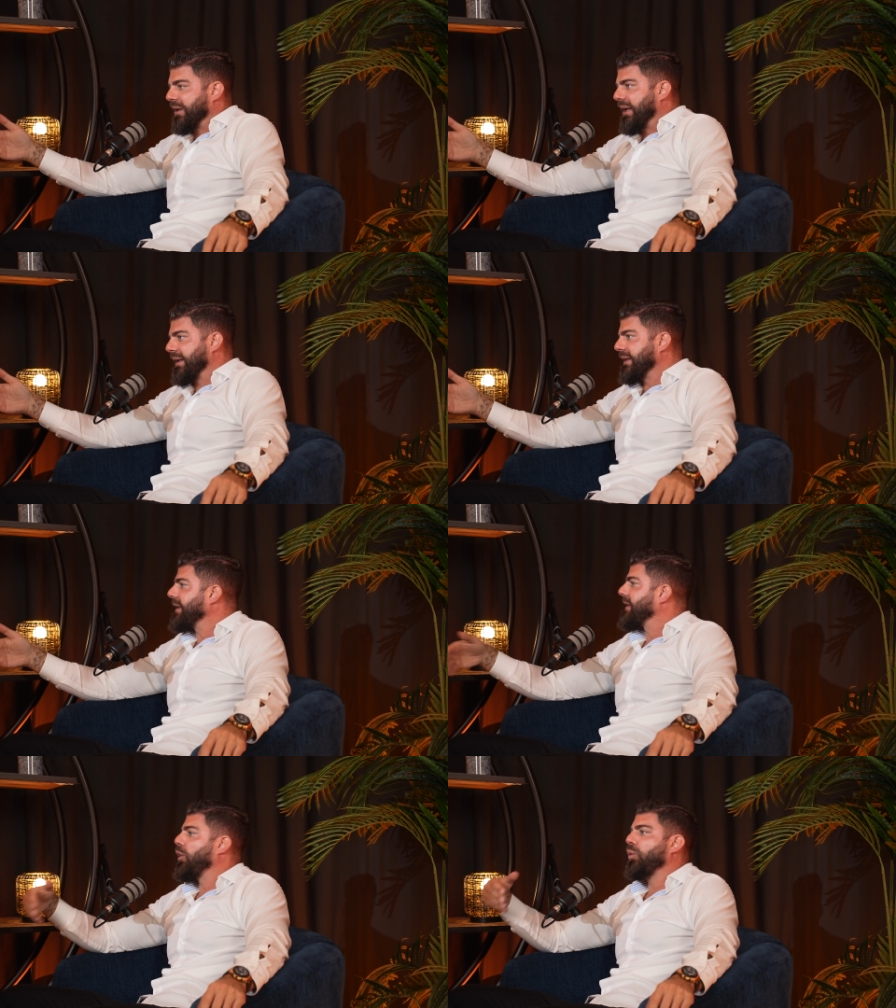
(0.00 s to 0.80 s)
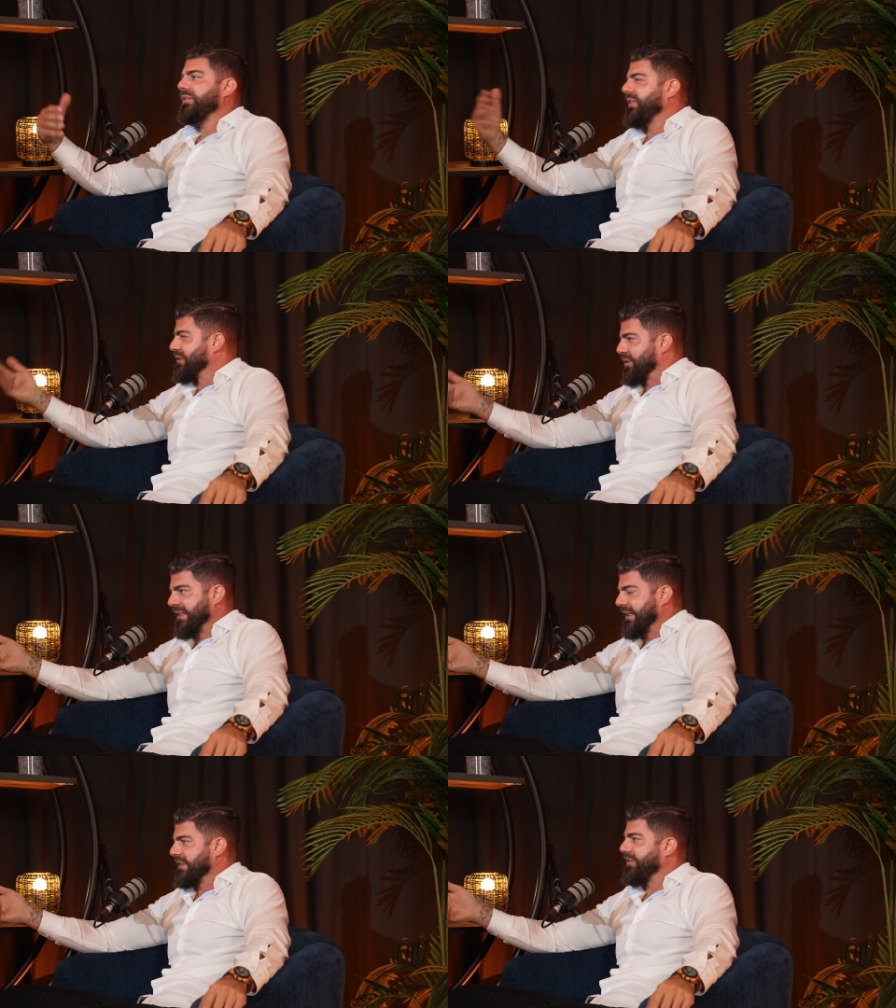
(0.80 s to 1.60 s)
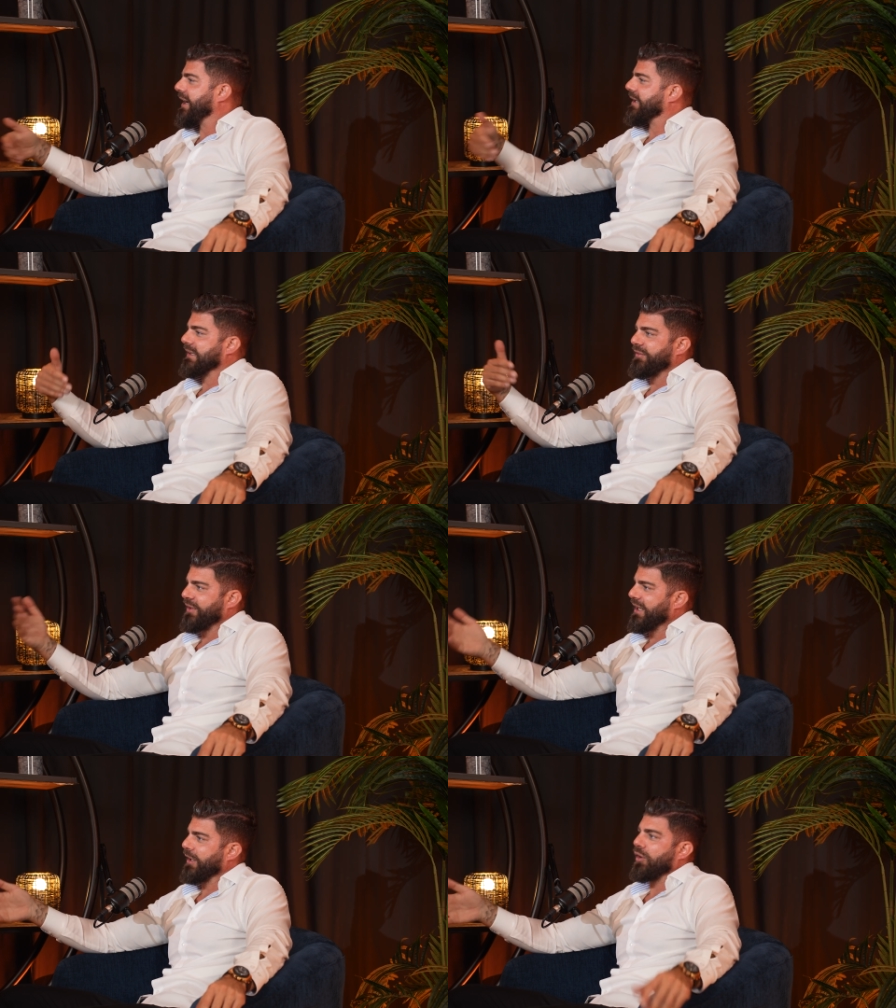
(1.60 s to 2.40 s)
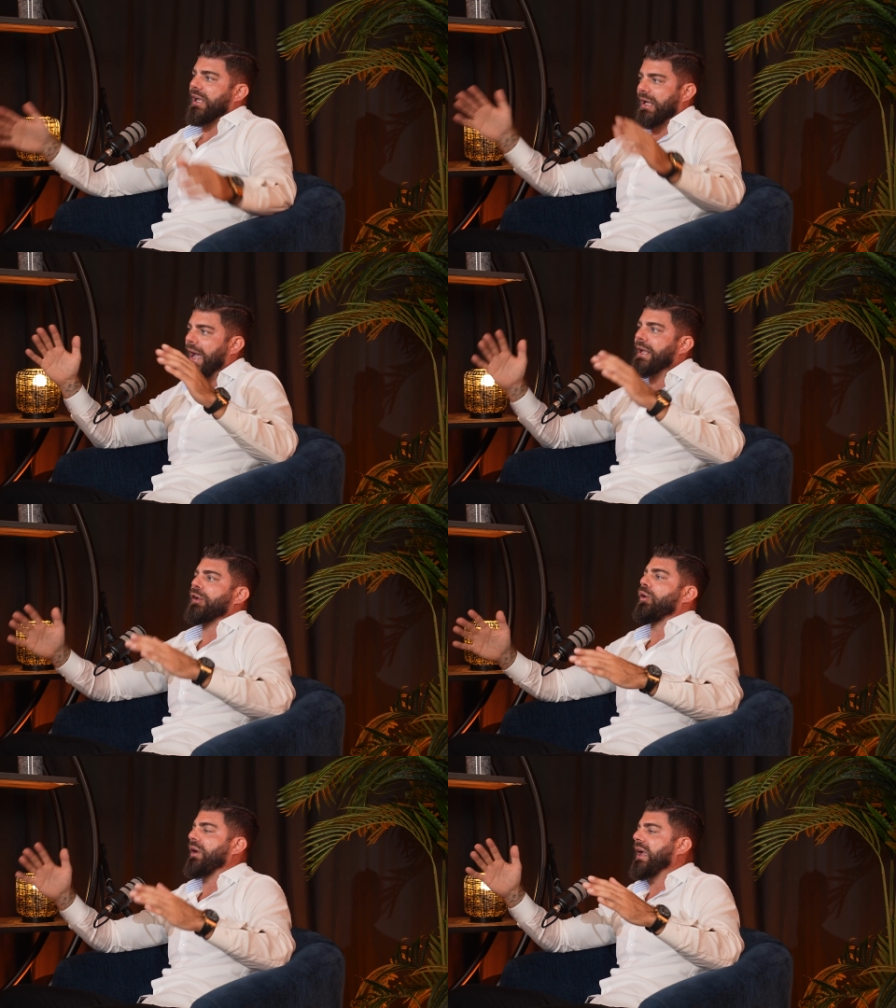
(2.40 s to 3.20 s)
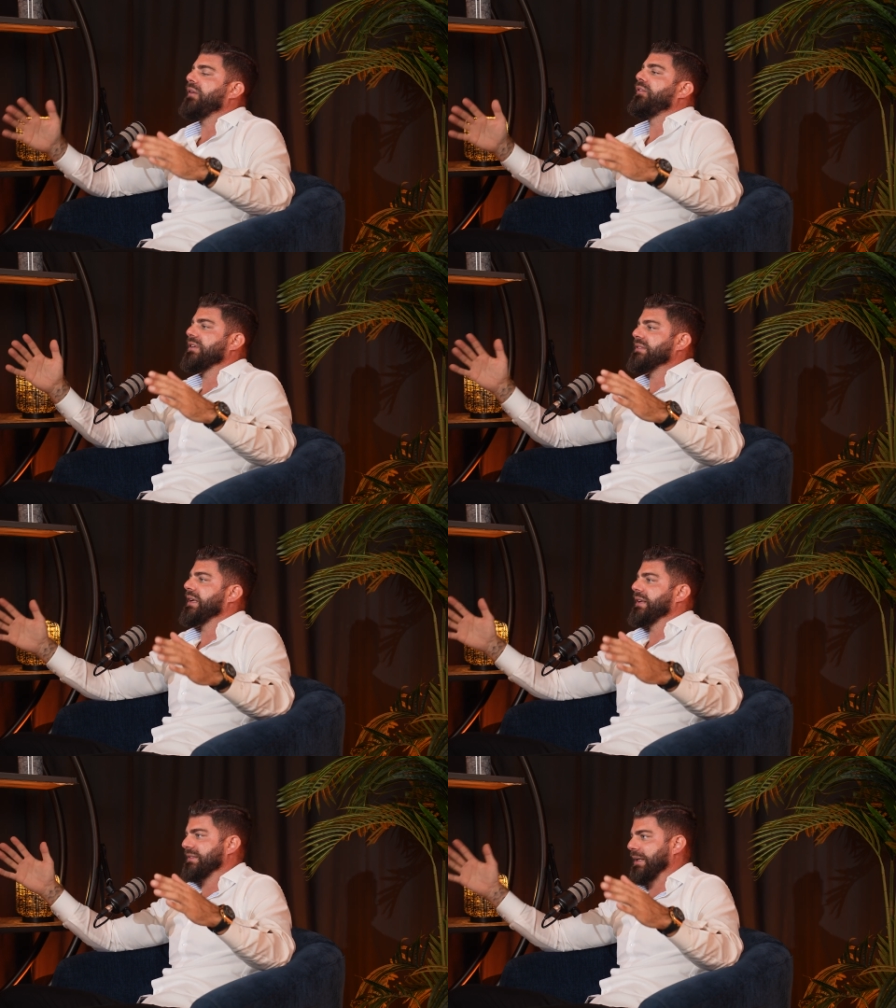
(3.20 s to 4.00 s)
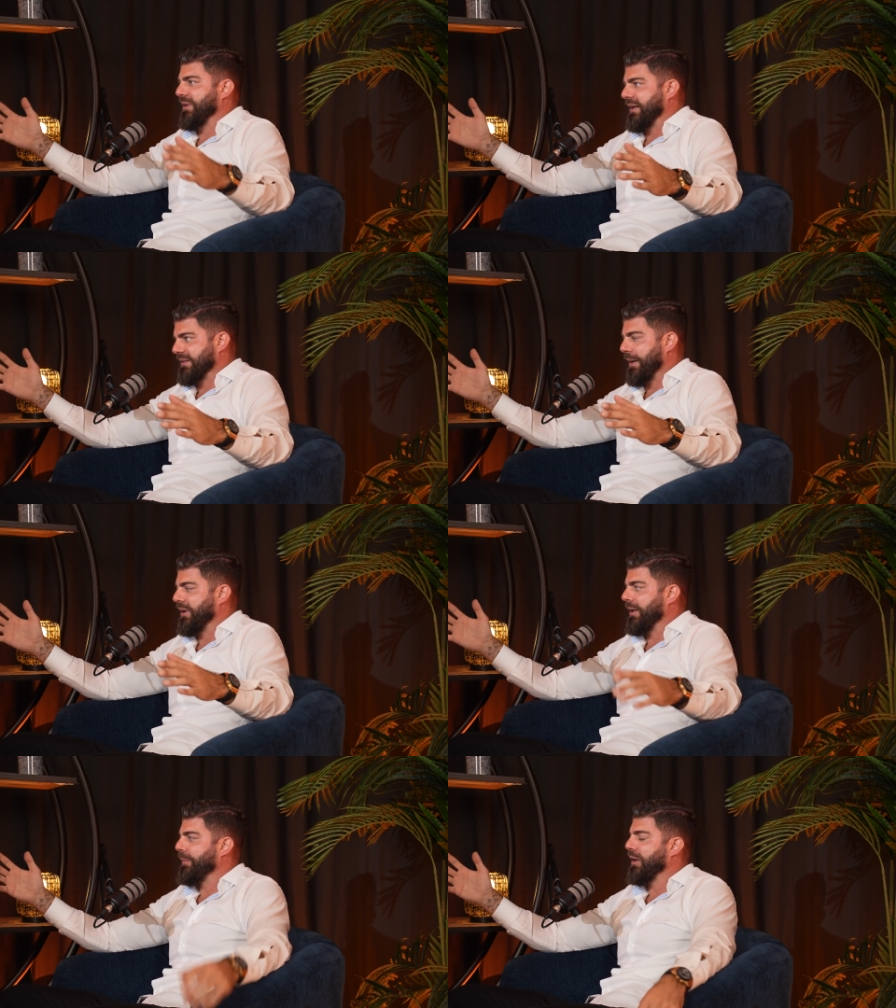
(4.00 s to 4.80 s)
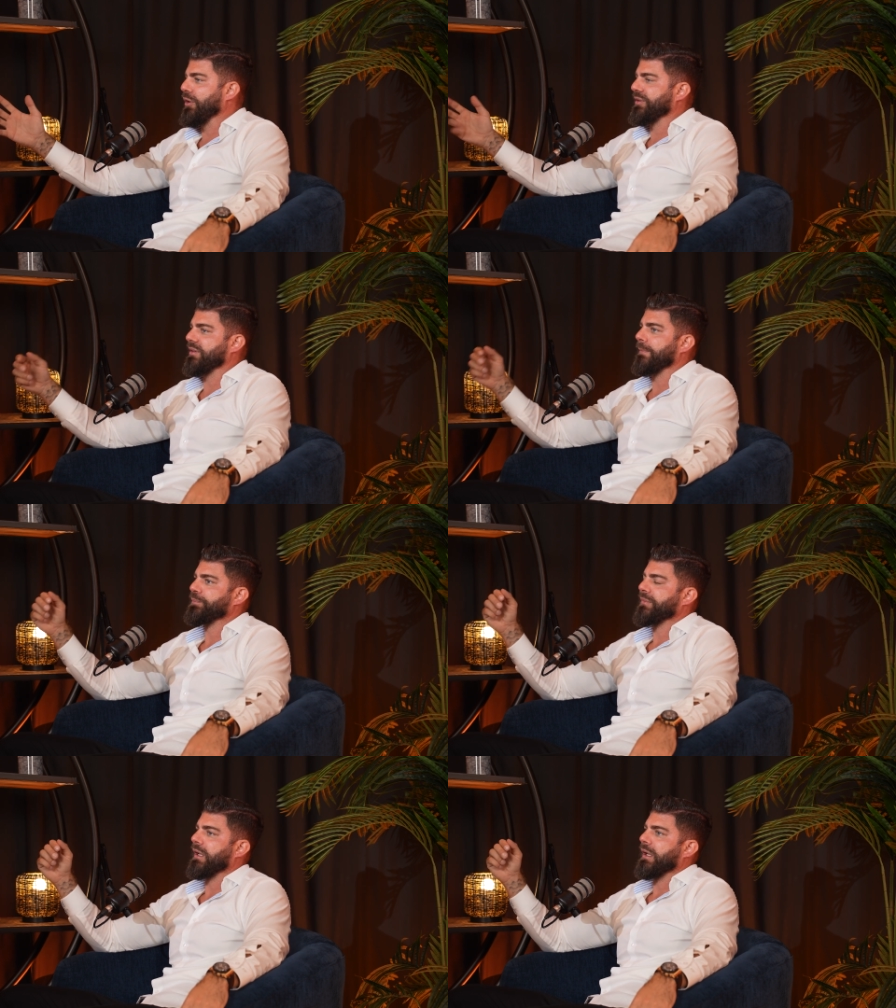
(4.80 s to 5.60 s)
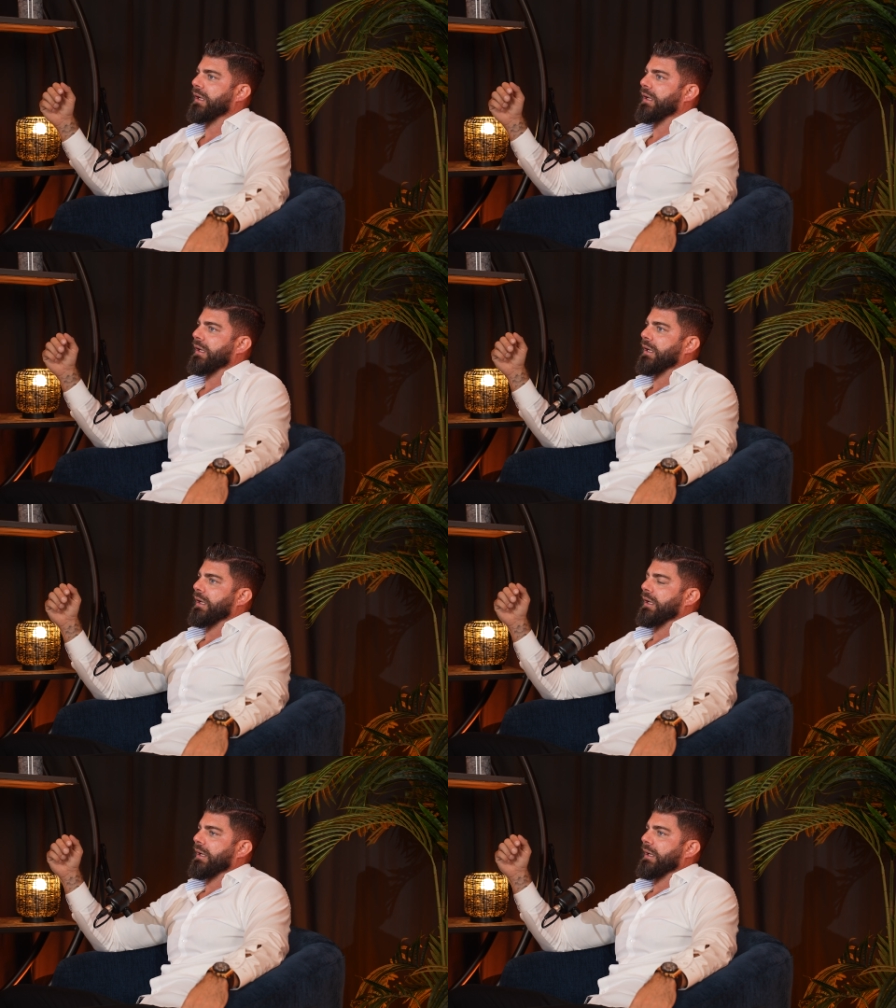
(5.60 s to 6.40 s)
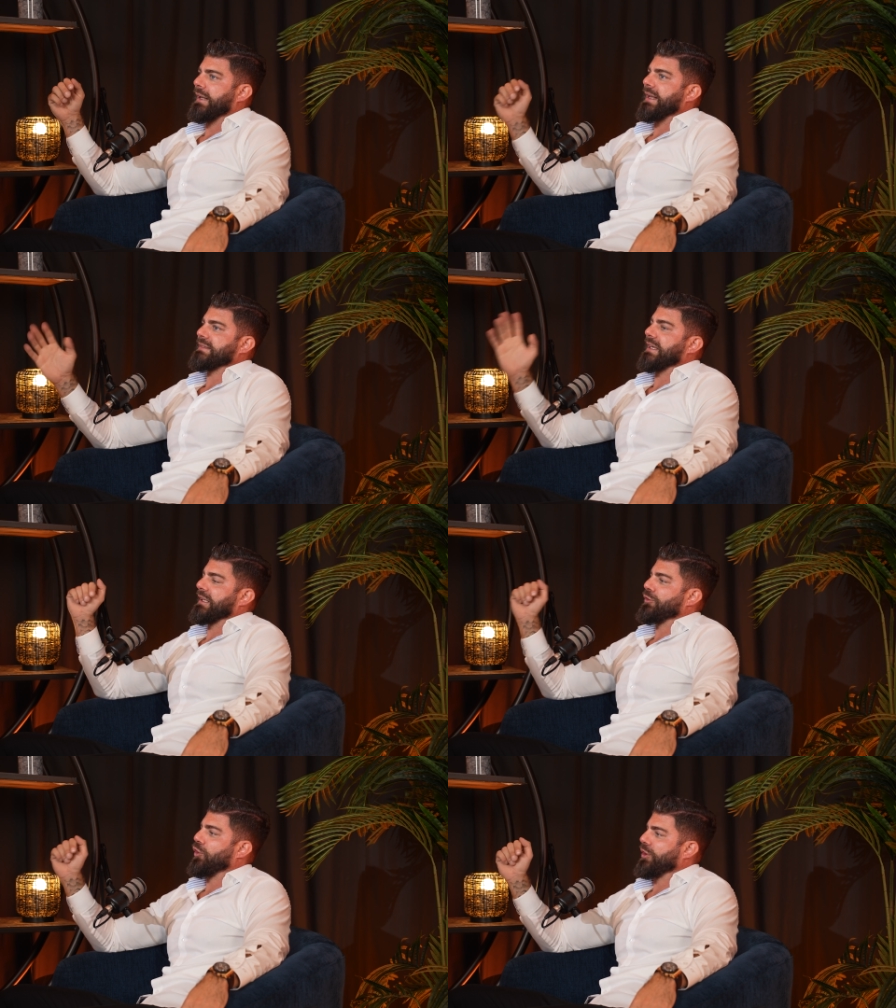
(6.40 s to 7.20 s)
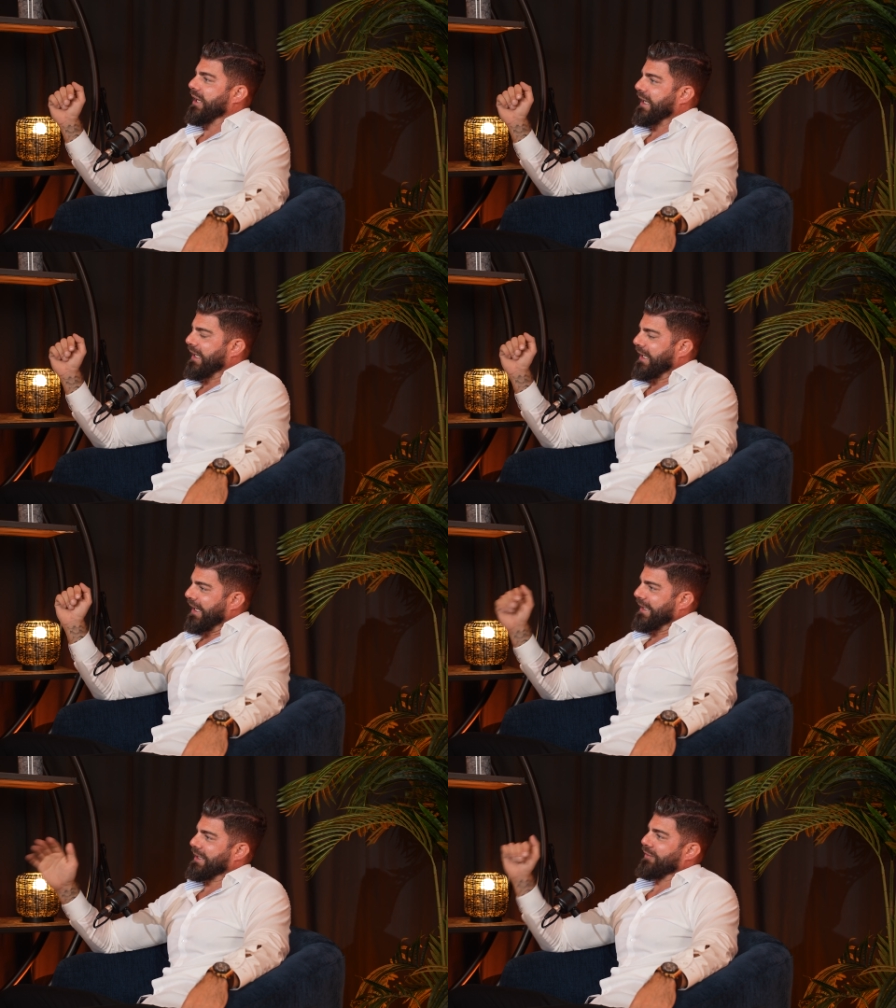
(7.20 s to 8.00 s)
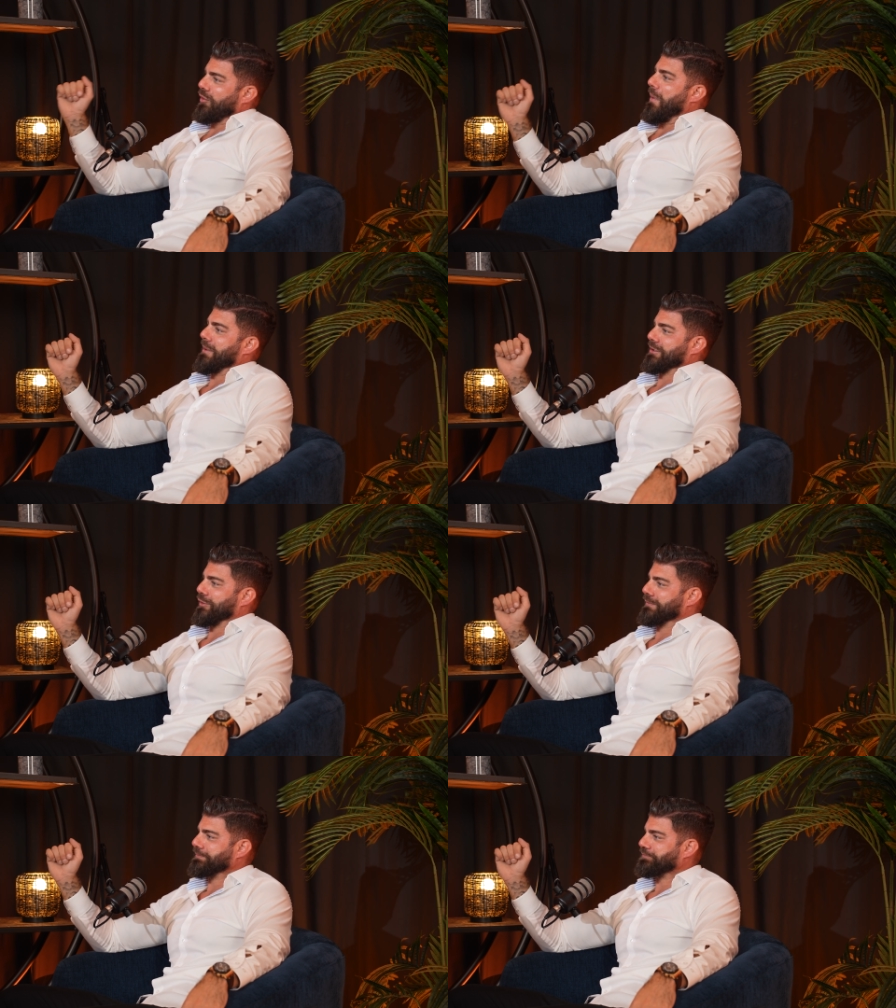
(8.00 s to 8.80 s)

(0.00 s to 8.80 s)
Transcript: it like that, they always feel so satisfied and they feel like, okay, I know every single step that is happening. Because let's say that you order anything from Amazon